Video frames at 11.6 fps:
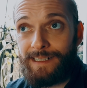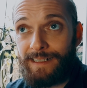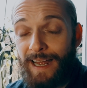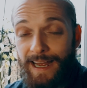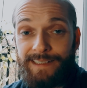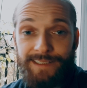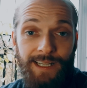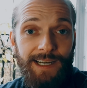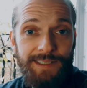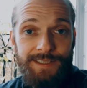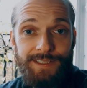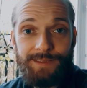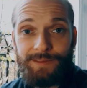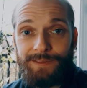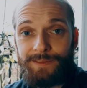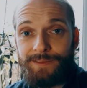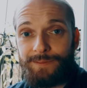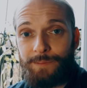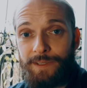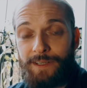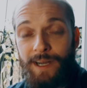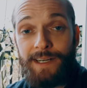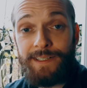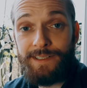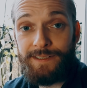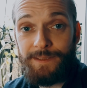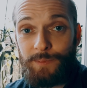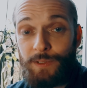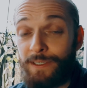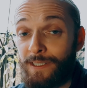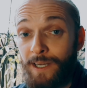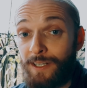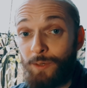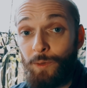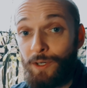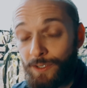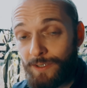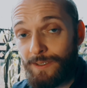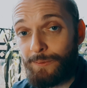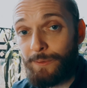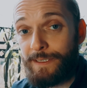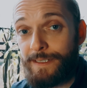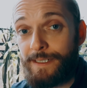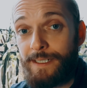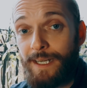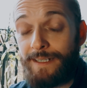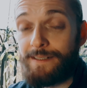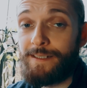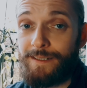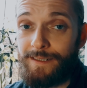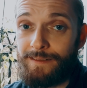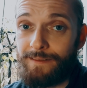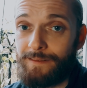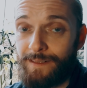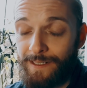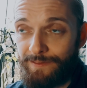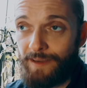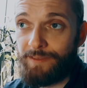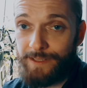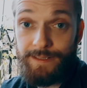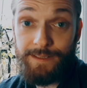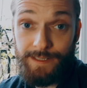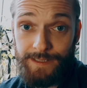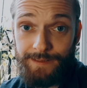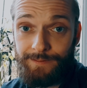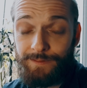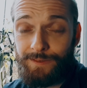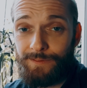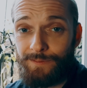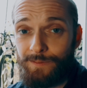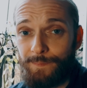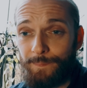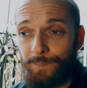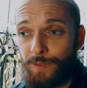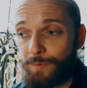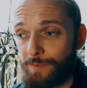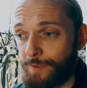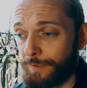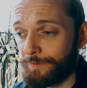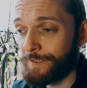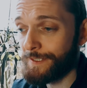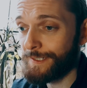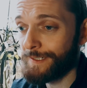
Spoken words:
at large with guardians, but it can't work always, as I've evidenced in 2 stories.